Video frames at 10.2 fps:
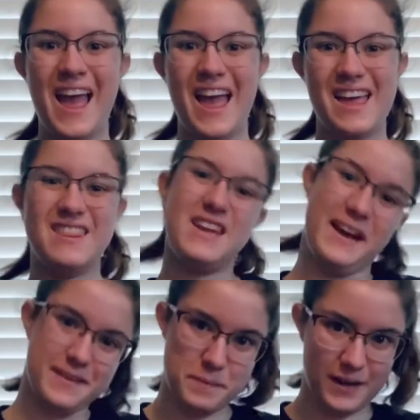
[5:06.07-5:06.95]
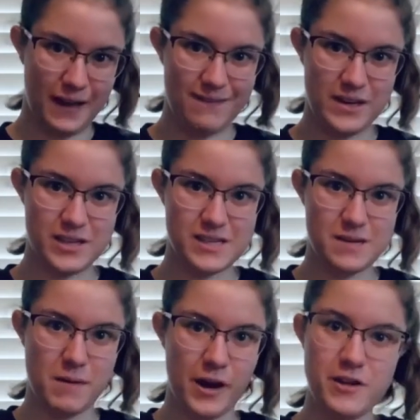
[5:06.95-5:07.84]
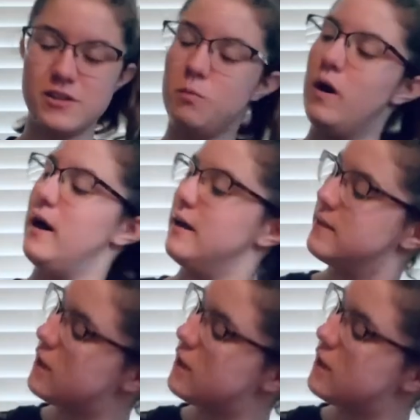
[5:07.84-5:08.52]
And the next book I finished in March was